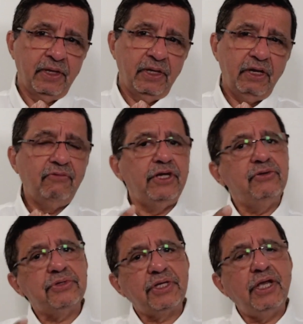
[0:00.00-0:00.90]
And when
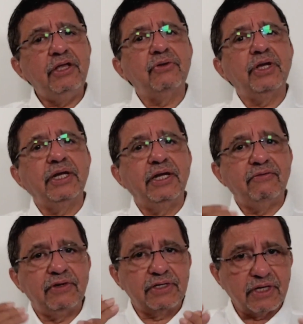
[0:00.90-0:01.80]
you say you can
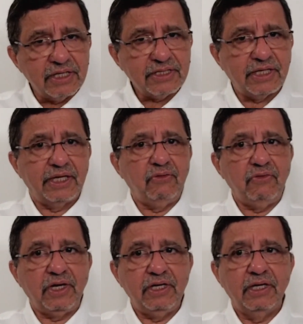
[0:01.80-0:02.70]
never trust
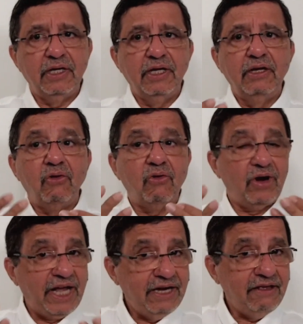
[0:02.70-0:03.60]
anyone
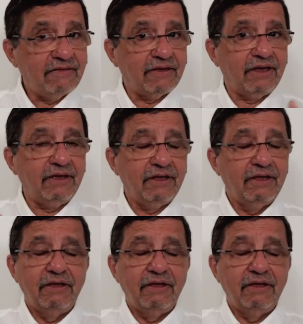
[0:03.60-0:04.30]
or anything,